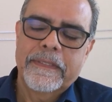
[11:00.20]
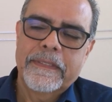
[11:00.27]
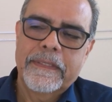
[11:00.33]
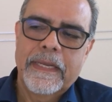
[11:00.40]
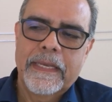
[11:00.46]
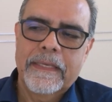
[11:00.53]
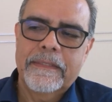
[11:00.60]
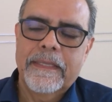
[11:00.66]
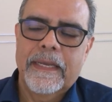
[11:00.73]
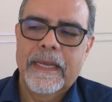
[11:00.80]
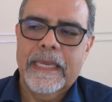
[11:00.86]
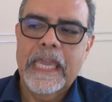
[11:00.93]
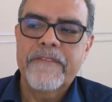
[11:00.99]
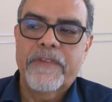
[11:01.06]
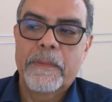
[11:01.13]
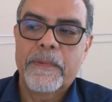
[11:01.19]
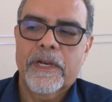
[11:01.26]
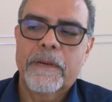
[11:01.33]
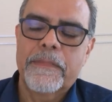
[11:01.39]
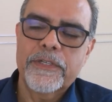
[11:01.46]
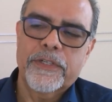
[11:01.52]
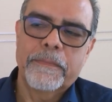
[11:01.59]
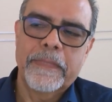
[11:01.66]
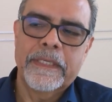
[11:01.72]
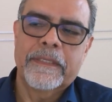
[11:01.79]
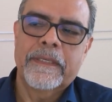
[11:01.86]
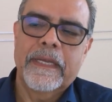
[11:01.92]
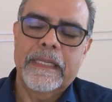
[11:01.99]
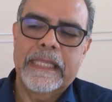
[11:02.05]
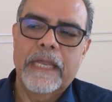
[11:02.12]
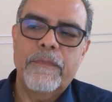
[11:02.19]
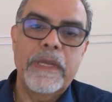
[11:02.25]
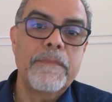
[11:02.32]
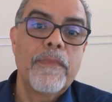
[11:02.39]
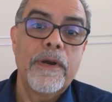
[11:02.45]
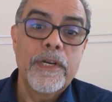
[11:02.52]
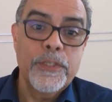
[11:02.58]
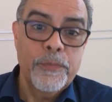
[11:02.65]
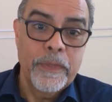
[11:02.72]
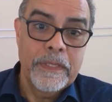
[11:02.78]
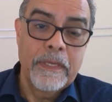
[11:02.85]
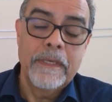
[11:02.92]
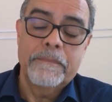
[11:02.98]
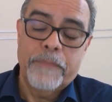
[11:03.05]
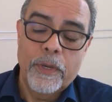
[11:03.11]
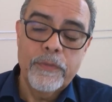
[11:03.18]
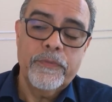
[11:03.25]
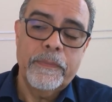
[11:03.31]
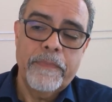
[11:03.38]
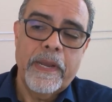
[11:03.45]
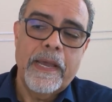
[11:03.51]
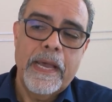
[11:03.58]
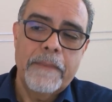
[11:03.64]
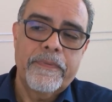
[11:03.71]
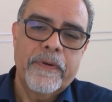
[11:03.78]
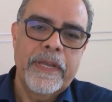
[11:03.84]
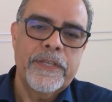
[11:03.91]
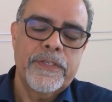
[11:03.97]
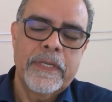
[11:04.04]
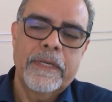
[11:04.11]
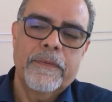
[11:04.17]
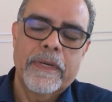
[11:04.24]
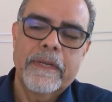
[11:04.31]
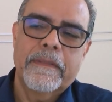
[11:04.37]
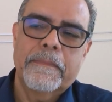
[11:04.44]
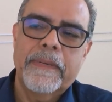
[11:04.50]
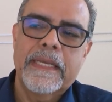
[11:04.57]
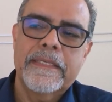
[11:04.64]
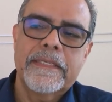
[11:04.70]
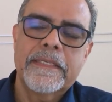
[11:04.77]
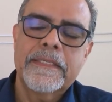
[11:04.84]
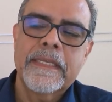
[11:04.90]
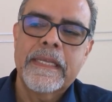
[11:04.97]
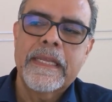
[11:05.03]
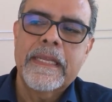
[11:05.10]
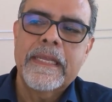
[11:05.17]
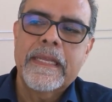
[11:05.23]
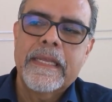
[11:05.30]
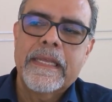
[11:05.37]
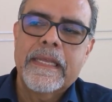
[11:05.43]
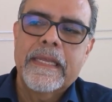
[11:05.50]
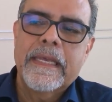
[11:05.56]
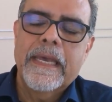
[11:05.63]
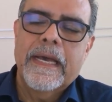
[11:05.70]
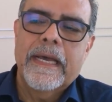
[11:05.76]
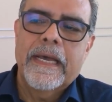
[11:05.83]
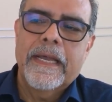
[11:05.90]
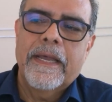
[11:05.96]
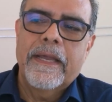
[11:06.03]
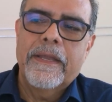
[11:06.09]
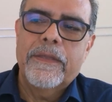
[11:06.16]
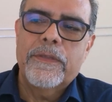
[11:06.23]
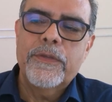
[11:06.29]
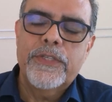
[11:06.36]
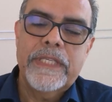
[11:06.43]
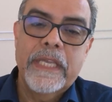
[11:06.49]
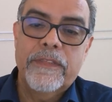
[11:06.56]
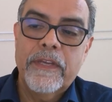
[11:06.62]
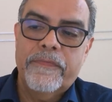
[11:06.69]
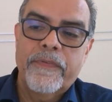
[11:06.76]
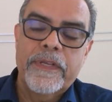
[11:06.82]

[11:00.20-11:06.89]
like no, I came from a commercial mill, and then we merged with a poultry operation in one of the places. You see a difference